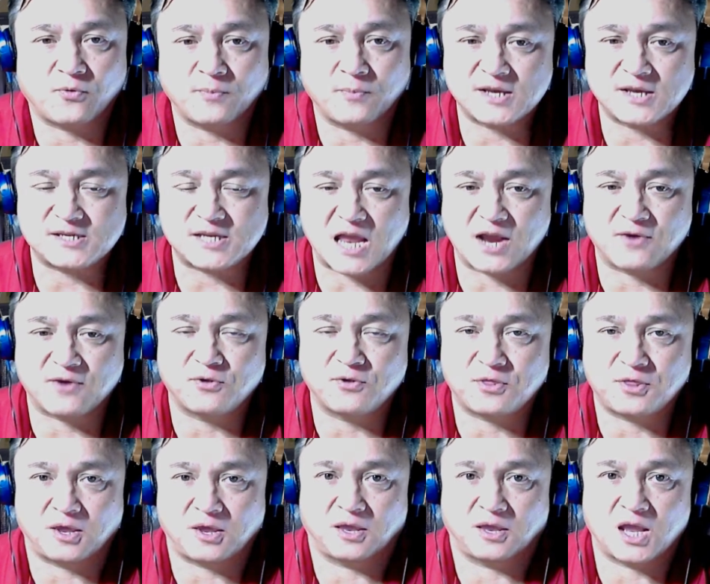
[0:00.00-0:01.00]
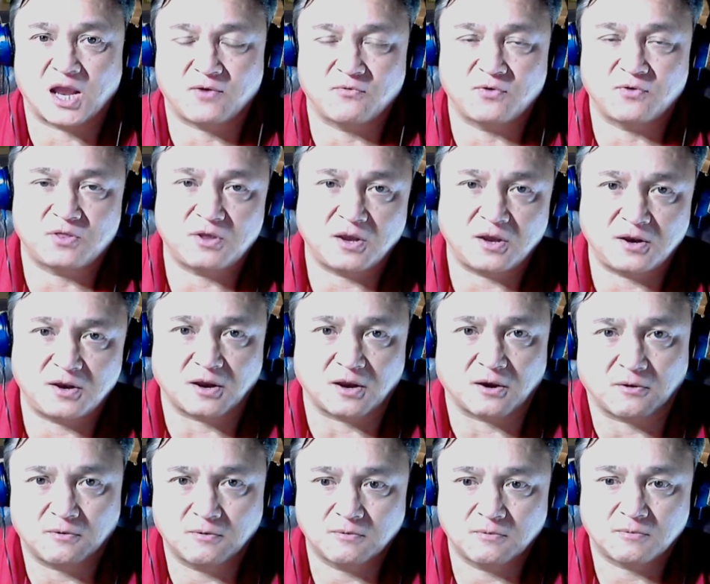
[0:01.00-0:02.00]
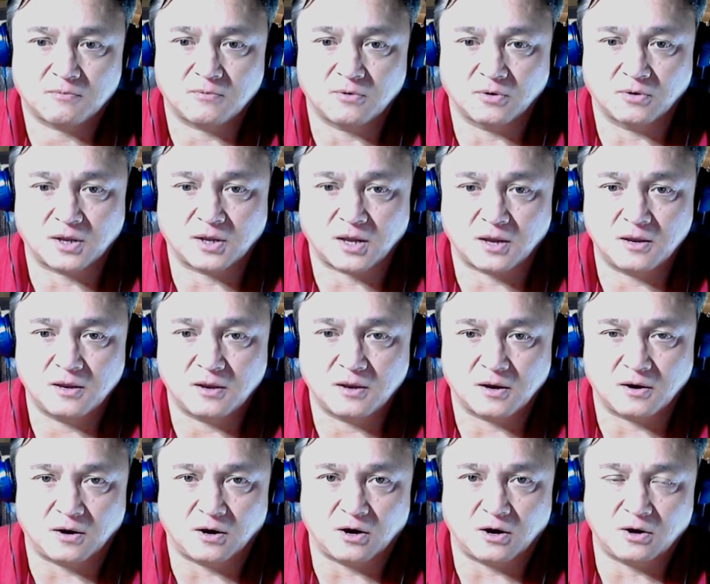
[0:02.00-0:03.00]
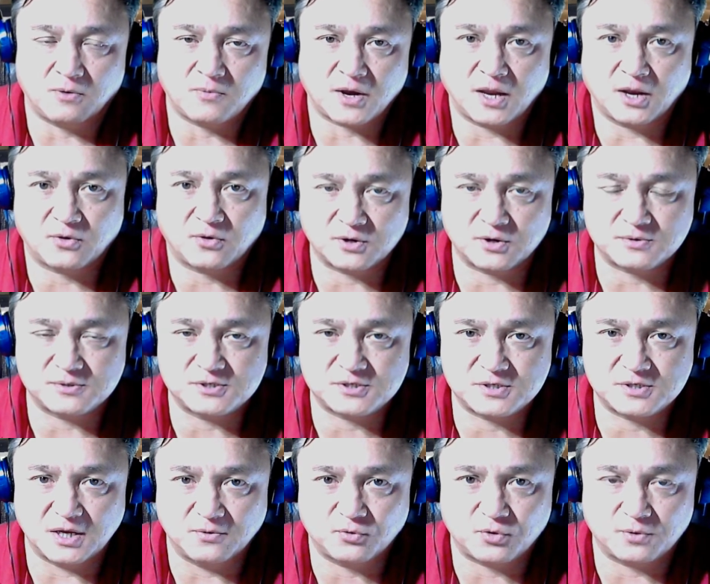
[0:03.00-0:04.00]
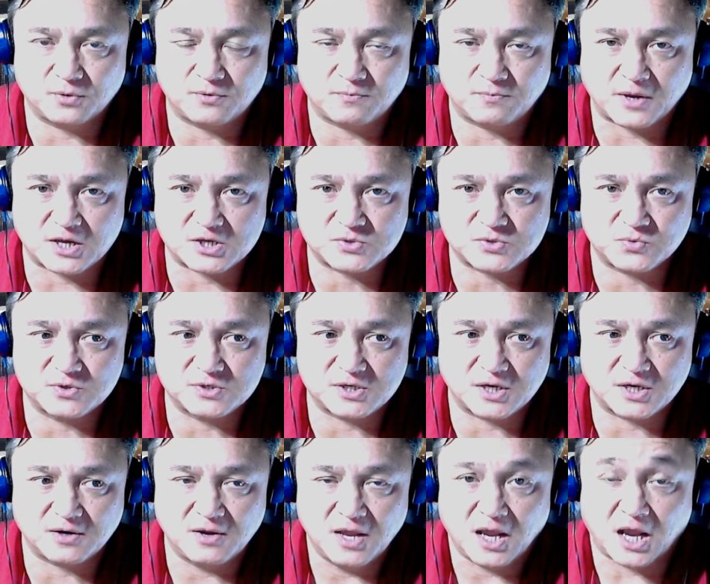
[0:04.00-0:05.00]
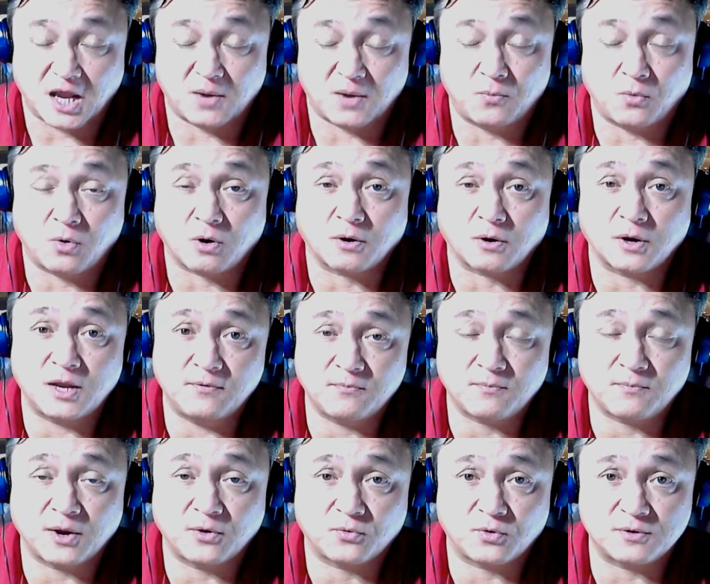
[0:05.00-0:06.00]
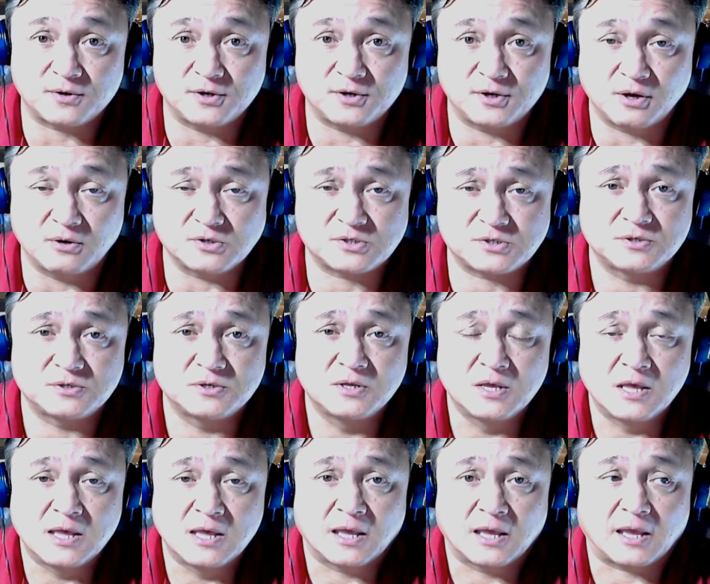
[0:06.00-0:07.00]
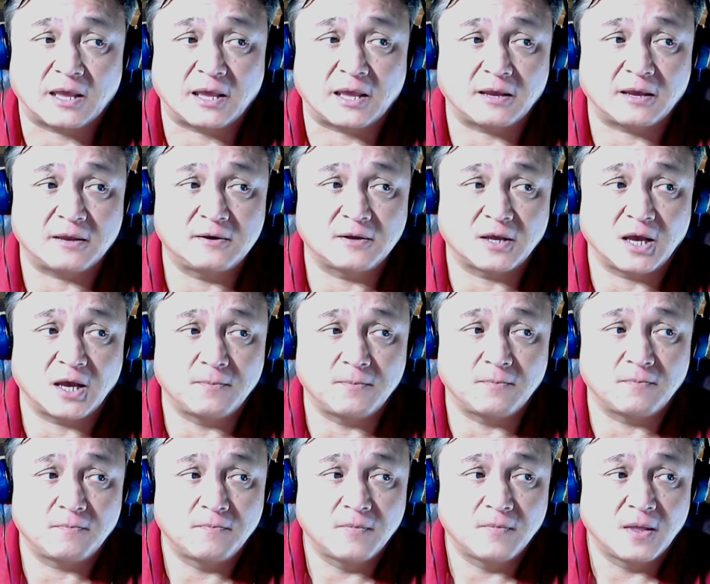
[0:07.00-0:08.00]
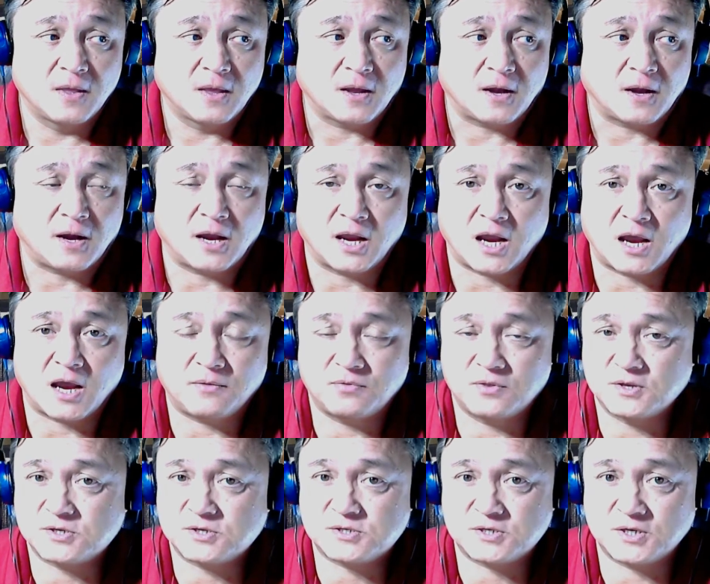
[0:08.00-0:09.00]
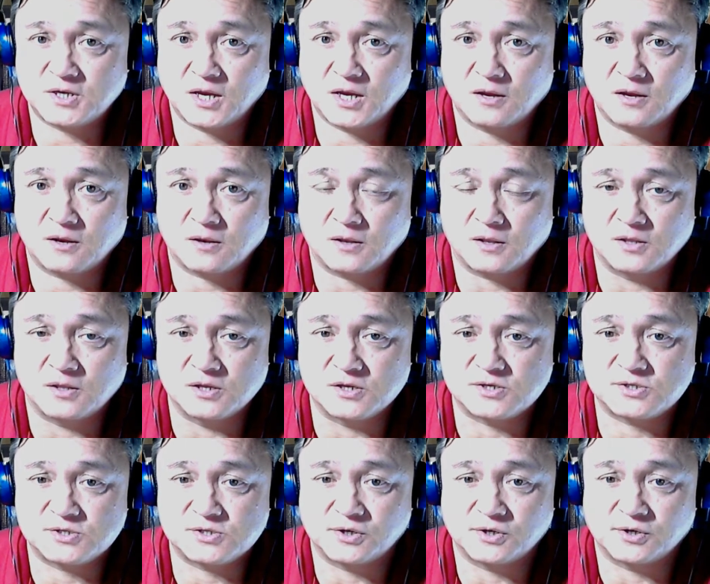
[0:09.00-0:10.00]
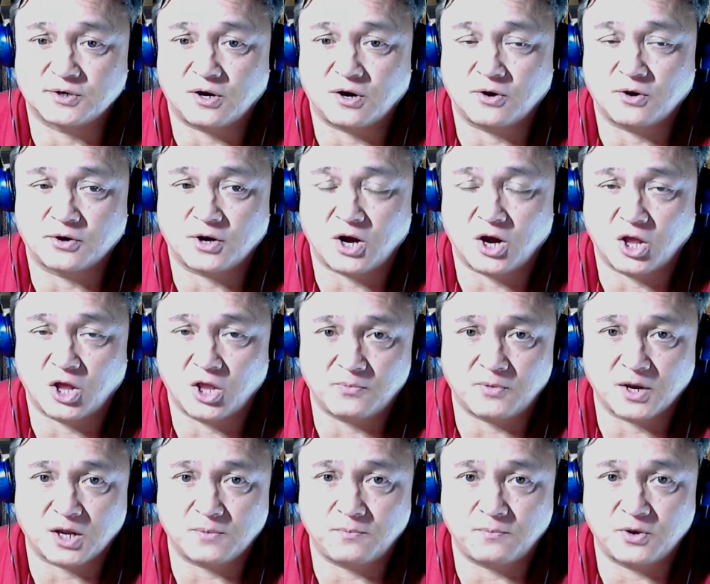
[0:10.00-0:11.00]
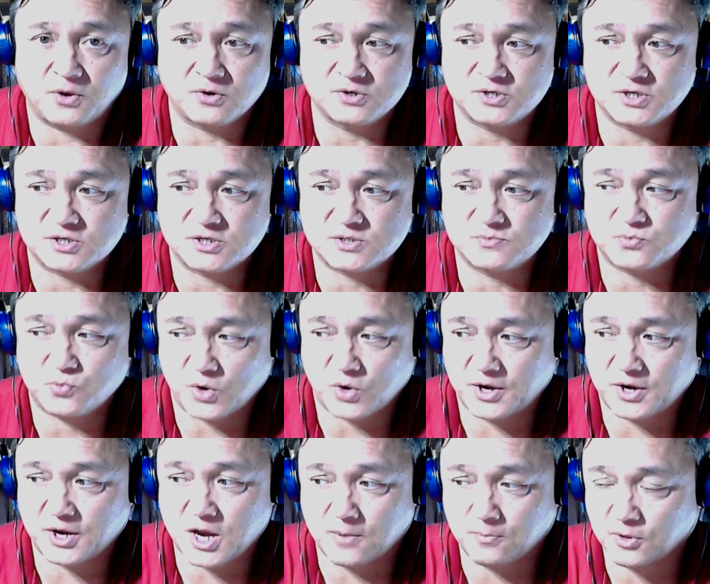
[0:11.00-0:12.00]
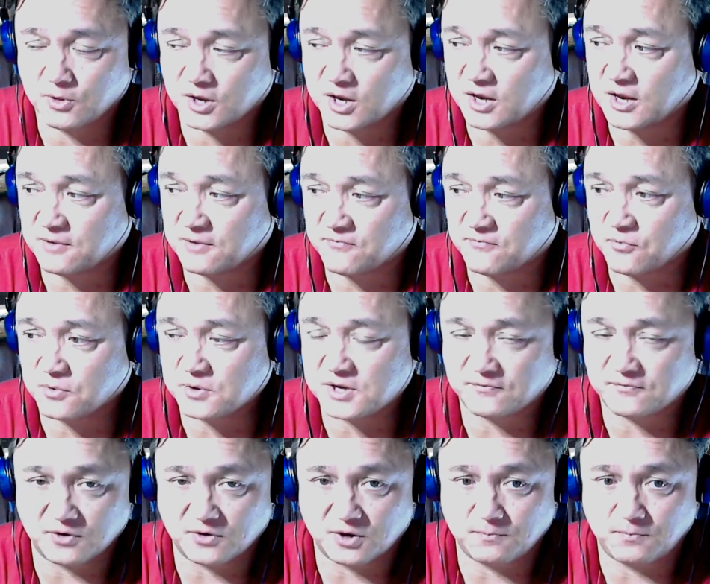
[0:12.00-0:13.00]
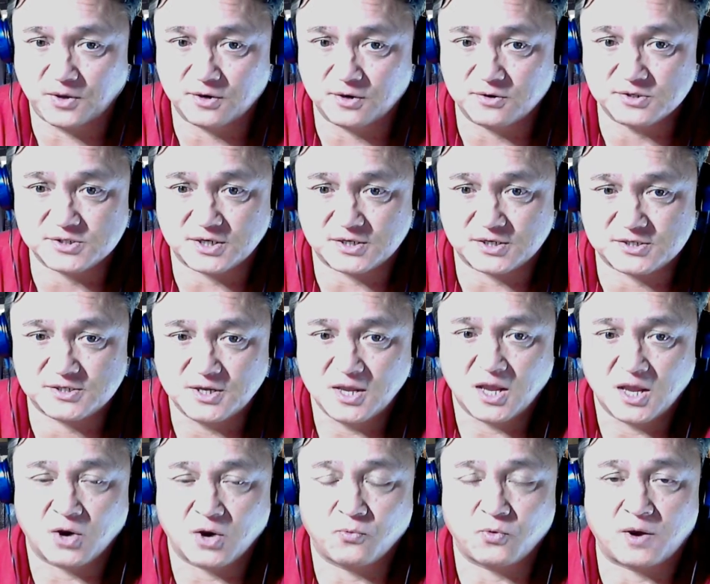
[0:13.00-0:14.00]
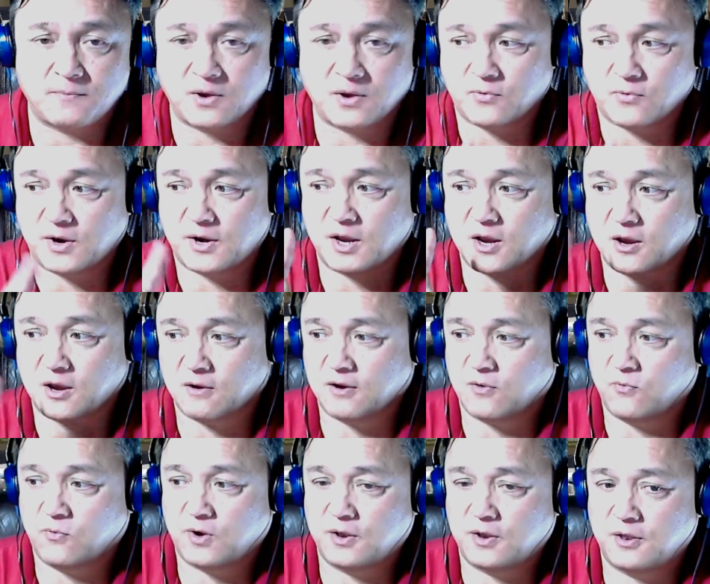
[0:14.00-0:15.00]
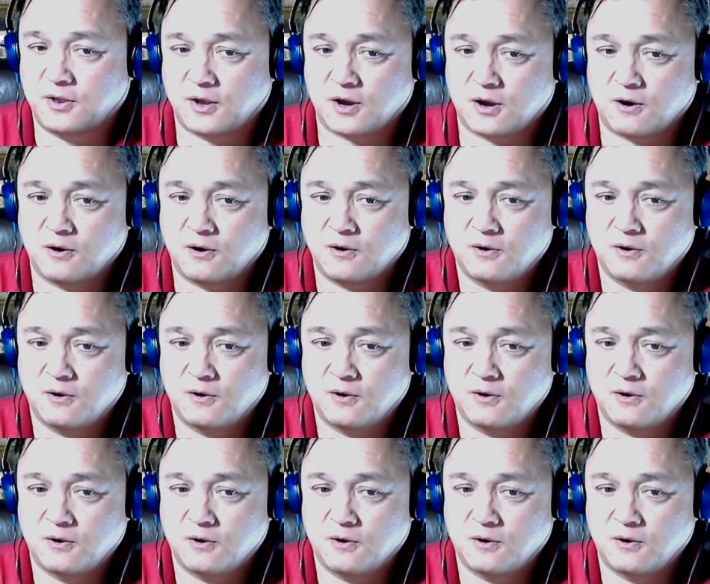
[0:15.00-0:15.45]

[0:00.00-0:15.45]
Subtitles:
has everything in here. Okay, all my encrypted passwords in it, and more, even my encrypted notes. And I have this thing. This is on all of my computer systems. Right now, I'm looking at 4 different computers that's around me right now. I've got one there,